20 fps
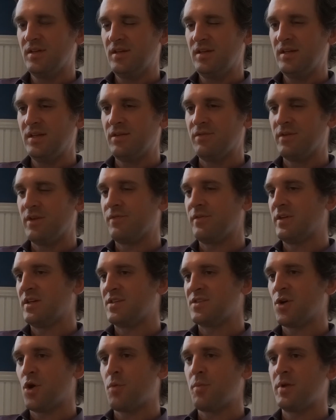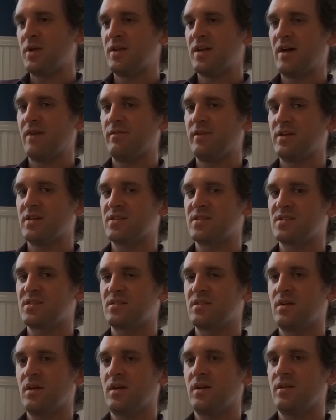even if it is open and
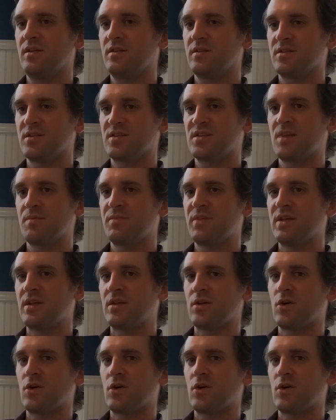obvious, there's something